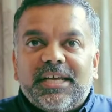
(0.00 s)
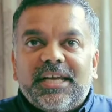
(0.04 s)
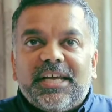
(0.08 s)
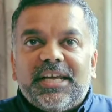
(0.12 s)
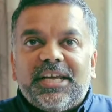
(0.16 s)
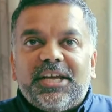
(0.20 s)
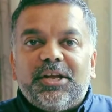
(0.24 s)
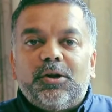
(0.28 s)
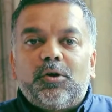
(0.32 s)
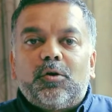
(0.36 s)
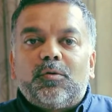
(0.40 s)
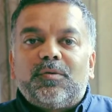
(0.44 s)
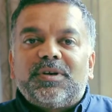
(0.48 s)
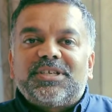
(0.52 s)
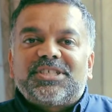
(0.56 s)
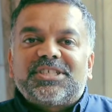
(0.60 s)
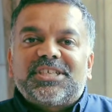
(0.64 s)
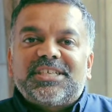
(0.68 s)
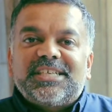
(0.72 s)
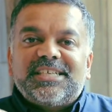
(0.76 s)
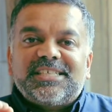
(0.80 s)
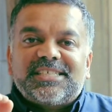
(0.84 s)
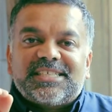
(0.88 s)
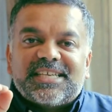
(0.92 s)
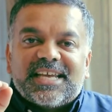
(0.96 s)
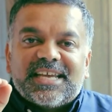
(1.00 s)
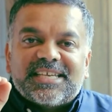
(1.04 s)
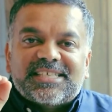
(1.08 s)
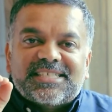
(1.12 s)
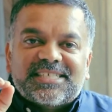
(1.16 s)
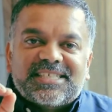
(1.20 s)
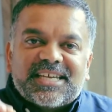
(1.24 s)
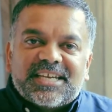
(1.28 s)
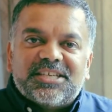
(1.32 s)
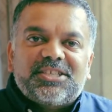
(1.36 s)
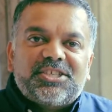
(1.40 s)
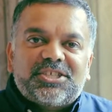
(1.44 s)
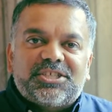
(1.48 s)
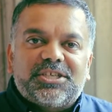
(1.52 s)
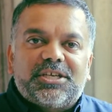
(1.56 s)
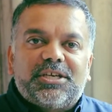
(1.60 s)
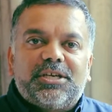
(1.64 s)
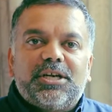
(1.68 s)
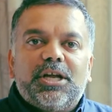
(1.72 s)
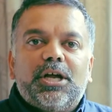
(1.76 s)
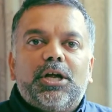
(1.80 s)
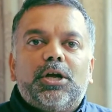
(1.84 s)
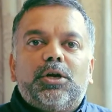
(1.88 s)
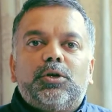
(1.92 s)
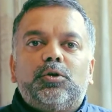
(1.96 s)
Innovation is essential
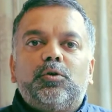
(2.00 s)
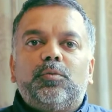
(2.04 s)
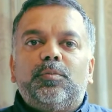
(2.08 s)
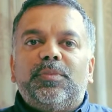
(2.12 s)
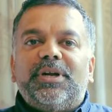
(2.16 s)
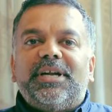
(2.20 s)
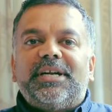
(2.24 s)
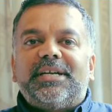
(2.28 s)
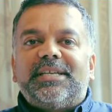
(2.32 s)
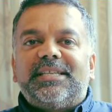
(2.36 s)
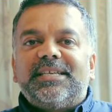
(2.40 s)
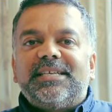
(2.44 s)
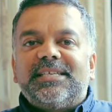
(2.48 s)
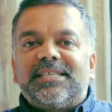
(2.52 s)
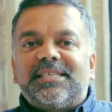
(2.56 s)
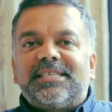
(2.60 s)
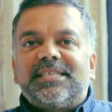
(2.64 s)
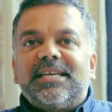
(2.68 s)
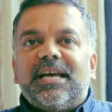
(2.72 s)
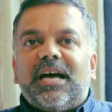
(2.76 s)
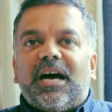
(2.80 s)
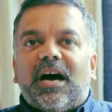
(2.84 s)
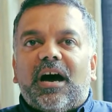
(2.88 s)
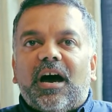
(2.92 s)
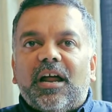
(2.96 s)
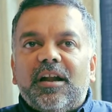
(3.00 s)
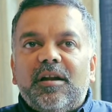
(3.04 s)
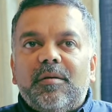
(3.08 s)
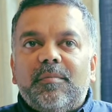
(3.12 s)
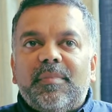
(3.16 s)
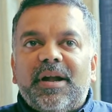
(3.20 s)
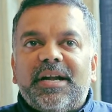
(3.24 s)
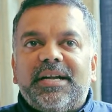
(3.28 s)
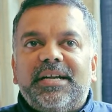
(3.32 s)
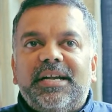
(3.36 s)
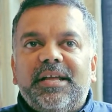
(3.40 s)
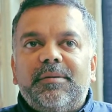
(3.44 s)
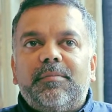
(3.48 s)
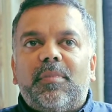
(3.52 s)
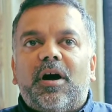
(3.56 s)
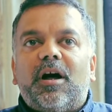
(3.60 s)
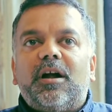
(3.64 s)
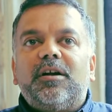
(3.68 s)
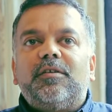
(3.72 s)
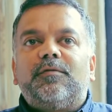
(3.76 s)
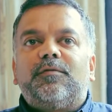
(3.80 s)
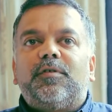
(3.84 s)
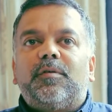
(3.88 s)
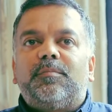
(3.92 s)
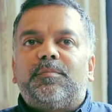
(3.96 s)
to meet this unmet
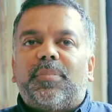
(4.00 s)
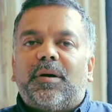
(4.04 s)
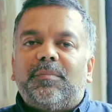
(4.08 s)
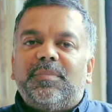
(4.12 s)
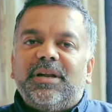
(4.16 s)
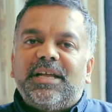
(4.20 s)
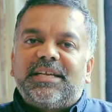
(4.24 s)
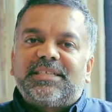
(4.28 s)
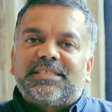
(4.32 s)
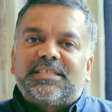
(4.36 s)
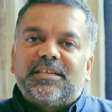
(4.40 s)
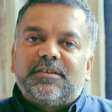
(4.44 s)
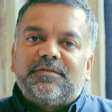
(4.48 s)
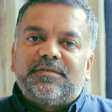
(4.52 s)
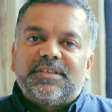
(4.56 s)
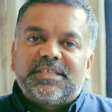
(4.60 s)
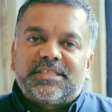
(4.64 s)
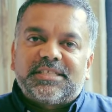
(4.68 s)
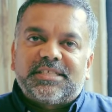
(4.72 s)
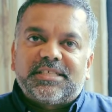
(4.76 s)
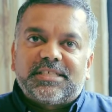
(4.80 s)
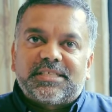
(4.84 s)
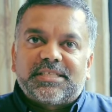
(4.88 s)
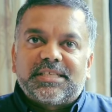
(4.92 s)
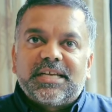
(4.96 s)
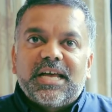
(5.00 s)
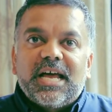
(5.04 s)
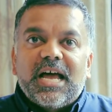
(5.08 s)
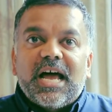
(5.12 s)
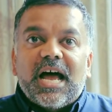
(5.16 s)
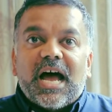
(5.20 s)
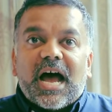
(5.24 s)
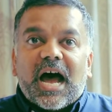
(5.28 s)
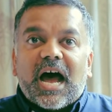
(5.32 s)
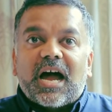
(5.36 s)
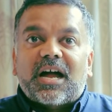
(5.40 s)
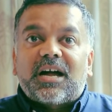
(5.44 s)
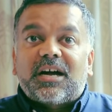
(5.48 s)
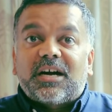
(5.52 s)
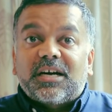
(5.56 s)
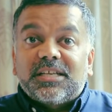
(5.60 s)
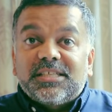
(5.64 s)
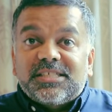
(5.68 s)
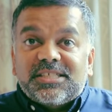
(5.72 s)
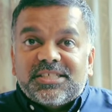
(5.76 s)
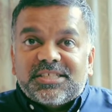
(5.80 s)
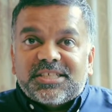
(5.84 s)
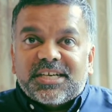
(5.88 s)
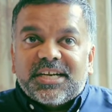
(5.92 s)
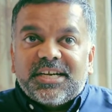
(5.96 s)
demand for public services, our
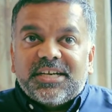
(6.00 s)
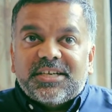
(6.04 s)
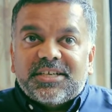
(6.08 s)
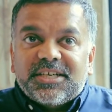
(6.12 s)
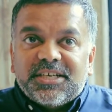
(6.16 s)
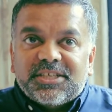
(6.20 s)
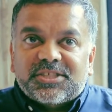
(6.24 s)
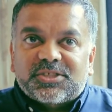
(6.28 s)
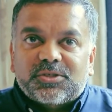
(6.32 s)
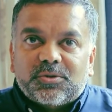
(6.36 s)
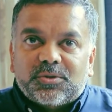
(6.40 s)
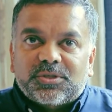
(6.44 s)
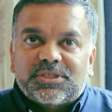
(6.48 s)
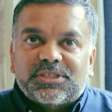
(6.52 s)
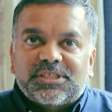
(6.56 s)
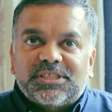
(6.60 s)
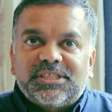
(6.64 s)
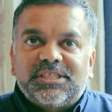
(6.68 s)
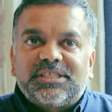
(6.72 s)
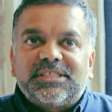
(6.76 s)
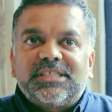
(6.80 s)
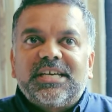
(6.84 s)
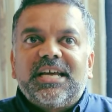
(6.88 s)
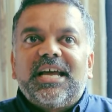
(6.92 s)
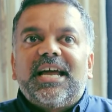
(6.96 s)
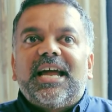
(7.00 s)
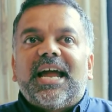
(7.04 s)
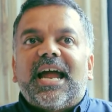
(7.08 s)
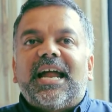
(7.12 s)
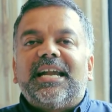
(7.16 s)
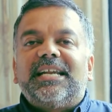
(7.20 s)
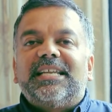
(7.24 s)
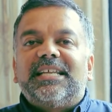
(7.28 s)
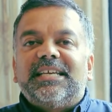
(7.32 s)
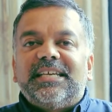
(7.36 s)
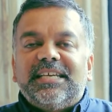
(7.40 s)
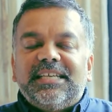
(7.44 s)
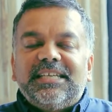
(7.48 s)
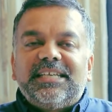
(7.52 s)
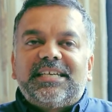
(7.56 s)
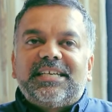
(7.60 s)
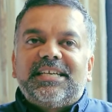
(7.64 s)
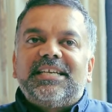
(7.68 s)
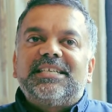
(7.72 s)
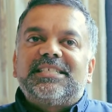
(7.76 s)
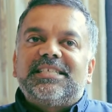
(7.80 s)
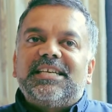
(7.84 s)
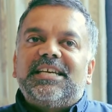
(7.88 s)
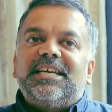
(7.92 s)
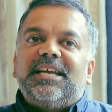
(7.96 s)
constrained resources, and the
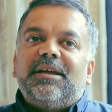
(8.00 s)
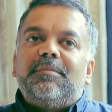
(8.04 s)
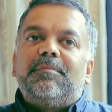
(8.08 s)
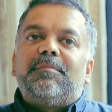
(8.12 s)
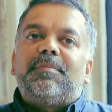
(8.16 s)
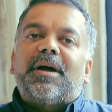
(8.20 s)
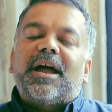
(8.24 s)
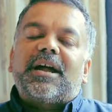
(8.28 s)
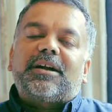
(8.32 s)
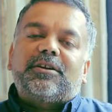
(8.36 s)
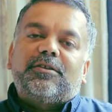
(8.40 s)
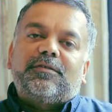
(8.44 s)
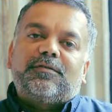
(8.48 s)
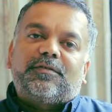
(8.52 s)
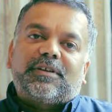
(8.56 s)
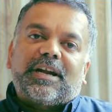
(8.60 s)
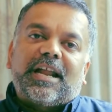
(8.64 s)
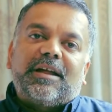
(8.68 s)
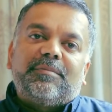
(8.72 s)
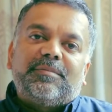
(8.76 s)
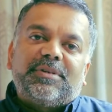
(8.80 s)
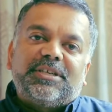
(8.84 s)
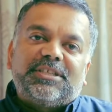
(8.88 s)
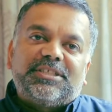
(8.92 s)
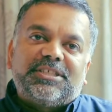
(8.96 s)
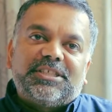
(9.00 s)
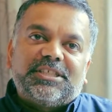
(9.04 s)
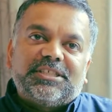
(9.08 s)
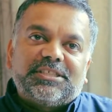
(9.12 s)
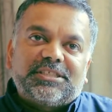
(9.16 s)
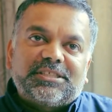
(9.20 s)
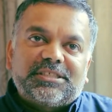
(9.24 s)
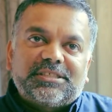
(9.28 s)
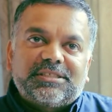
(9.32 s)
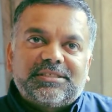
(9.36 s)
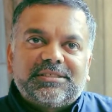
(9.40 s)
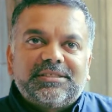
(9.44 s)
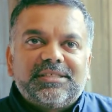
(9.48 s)
increasing impact of climate change.